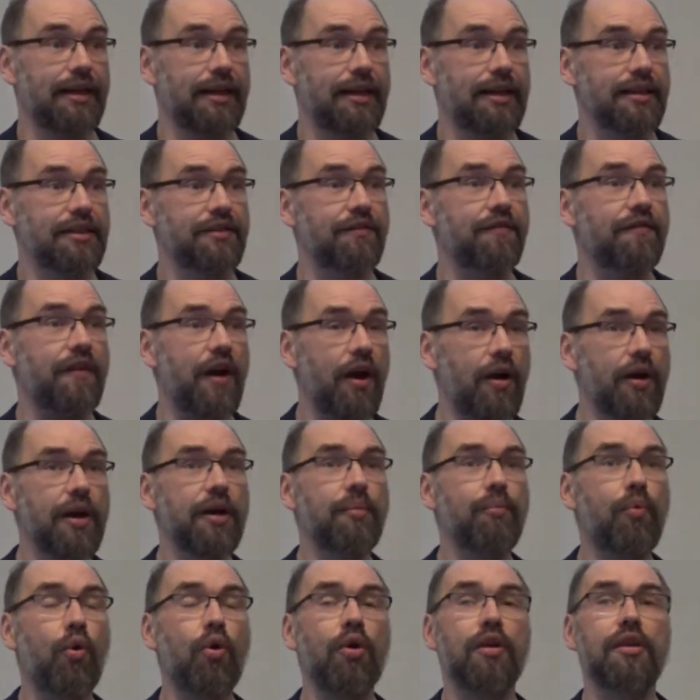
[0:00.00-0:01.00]
It's a very
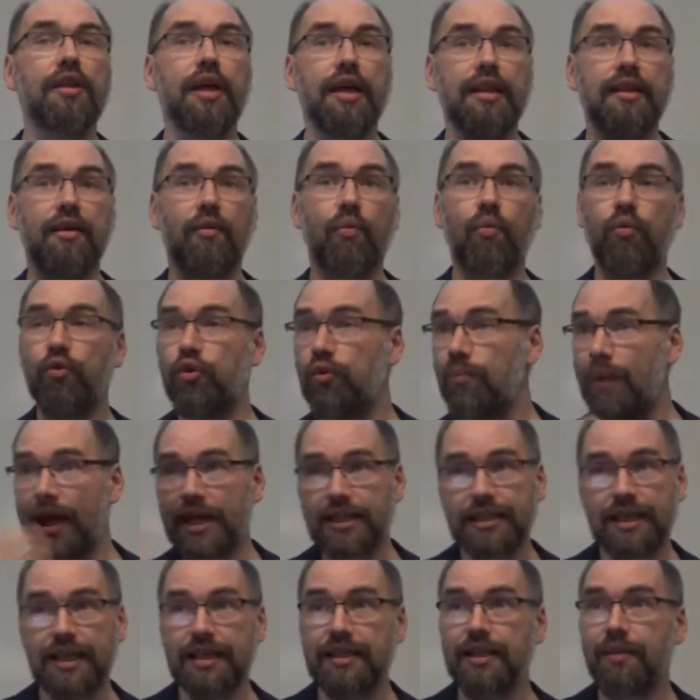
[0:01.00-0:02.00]
important thing that you may
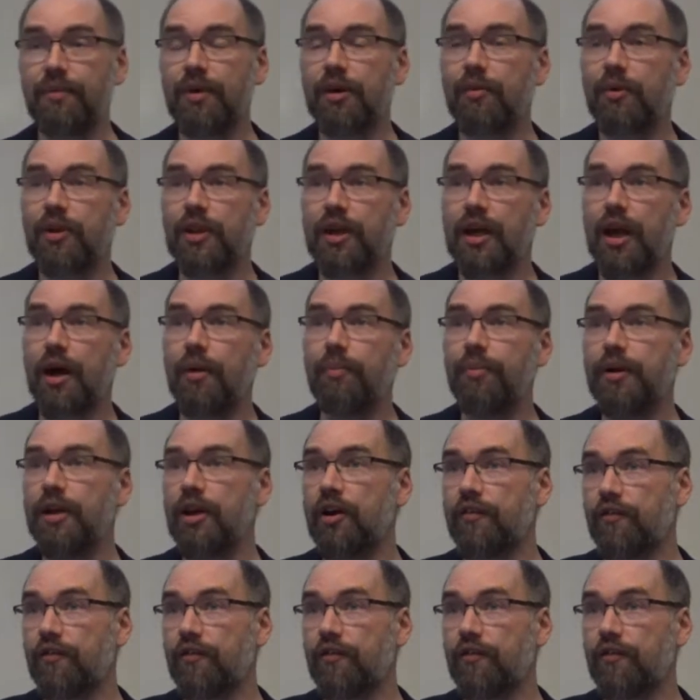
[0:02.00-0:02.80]
say something about the company.